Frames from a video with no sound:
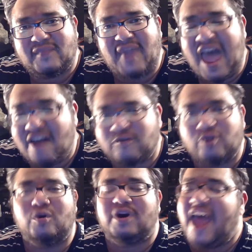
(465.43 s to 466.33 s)

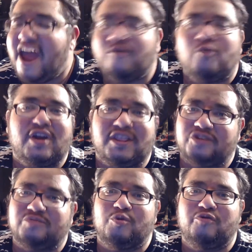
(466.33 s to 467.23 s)
Everyone in
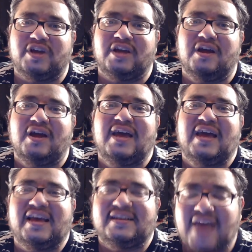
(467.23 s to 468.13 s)
this movie
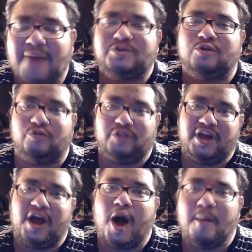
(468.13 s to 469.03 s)
is
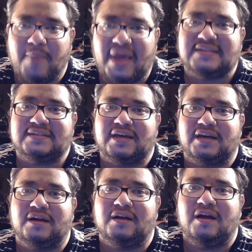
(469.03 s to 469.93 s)
absolutely amazing.
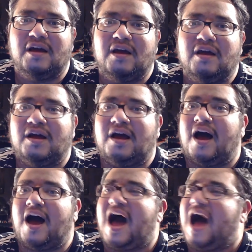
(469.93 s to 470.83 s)

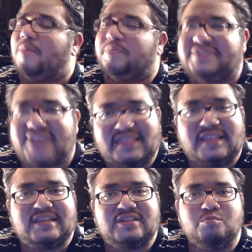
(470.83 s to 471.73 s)
I'm upset that
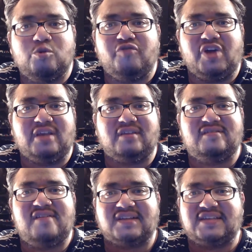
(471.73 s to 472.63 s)
this movie
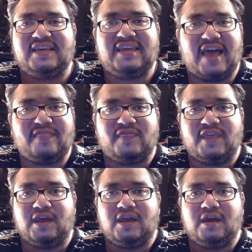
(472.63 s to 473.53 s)
doesn't get
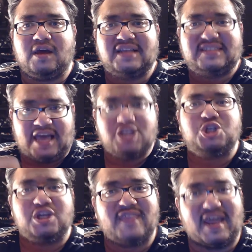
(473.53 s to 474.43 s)
the
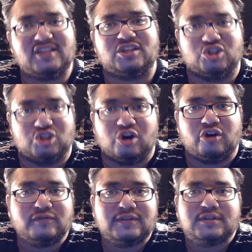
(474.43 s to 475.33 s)
attention that it
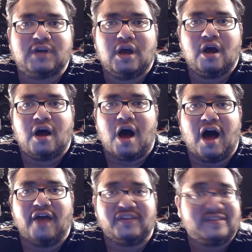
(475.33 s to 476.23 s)
deserves.
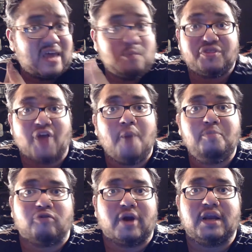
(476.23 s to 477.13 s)
The same with
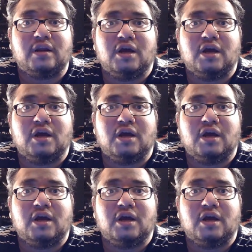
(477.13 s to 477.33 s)
Upgrade.